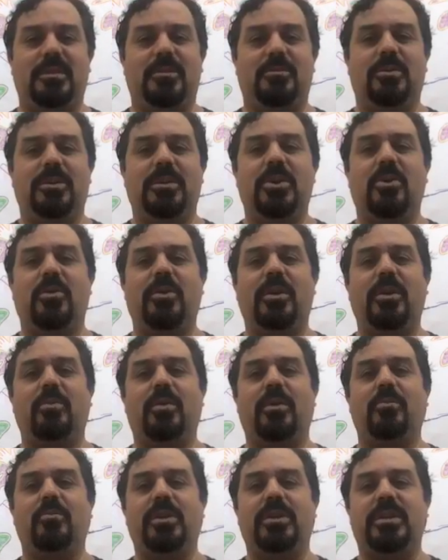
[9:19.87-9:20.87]
We know that
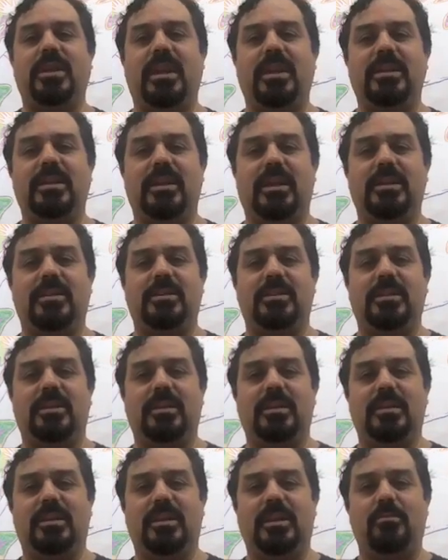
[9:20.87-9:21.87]
when we take nice
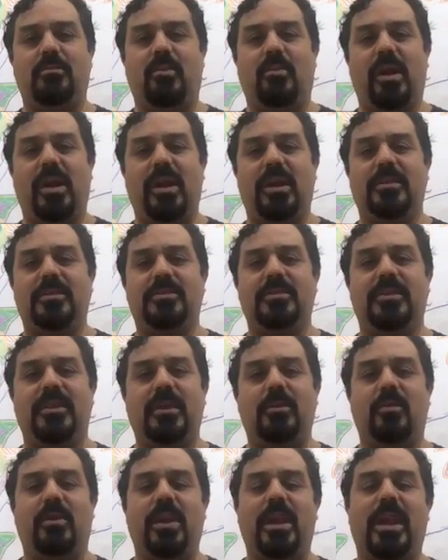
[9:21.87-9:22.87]
deep breaths
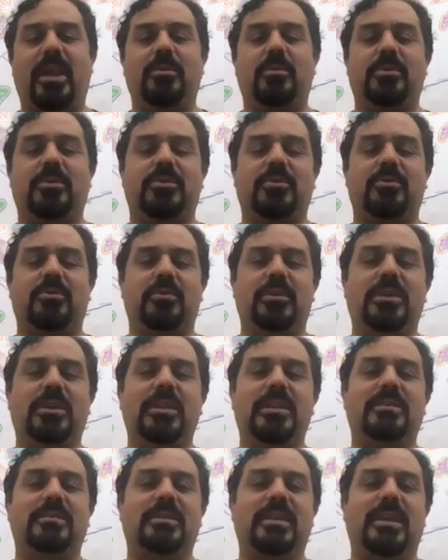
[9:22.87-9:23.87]
that we're able to
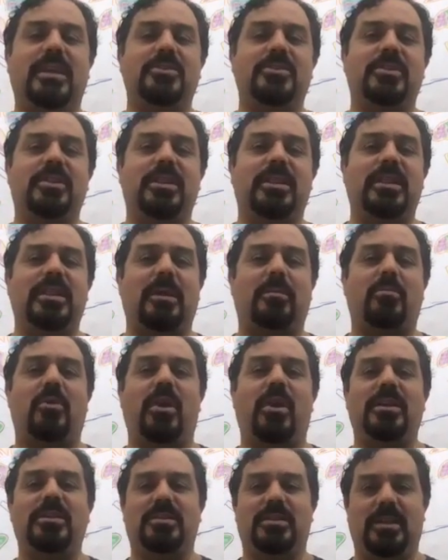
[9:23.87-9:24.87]
release tension in that
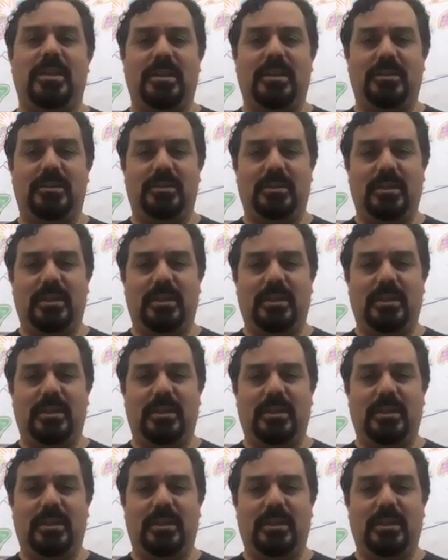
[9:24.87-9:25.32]
process.